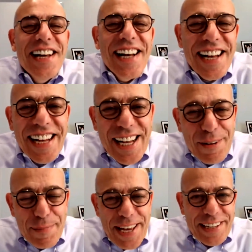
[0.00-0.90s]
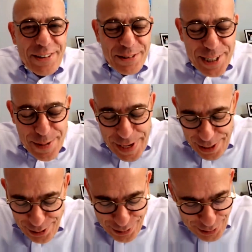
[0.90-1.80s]
And you'll hear my
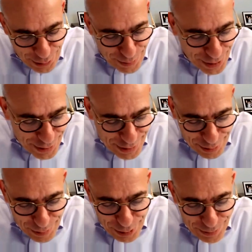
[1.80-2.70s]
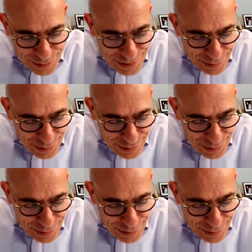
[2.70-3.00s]
closing remarks in a moment.